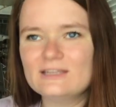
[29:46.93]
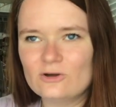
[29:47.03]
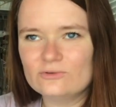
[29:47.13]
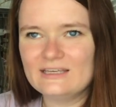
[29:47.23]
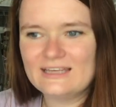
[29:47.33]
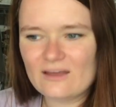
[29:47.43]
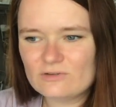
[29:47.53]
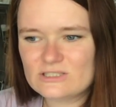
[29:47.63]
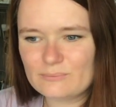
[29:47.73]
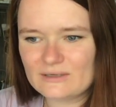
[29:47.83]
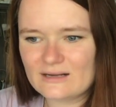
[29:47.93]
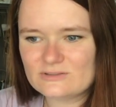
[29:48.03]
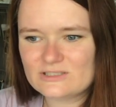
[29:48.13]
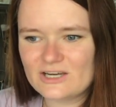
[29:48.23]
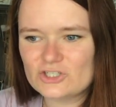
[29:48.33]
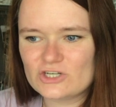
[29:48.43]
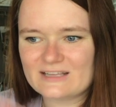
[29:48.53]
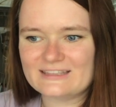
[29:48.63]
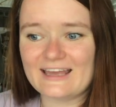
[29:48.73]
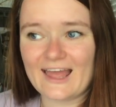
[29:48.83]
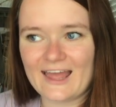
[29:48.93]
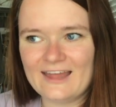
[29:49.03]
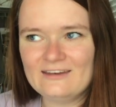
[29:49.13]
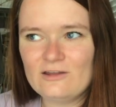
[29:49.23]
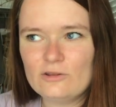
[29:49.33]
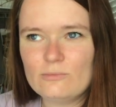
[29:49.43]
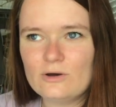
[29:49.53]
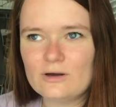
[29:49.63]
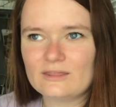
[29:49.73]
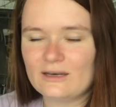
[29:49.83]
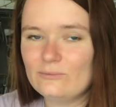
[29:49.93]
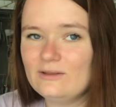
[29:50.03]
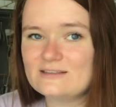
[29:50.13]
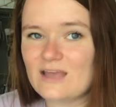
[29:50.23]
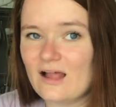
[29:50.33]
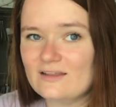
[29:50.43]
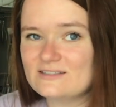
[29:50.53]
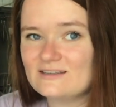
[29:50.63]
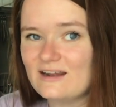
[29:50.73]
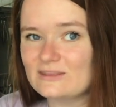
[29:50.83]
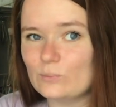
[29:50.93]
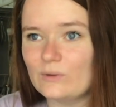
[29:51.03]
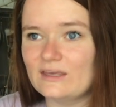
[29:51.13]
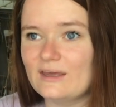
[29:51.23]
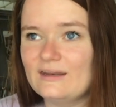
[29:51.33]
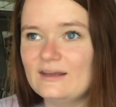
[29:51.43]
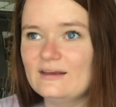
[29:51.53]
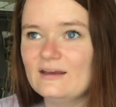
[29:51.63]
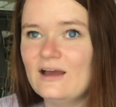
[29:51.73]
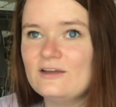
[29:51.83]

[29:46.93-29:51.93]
They only gave us the pronunciation at the end of the book. They didn't really tell us it at the beginning.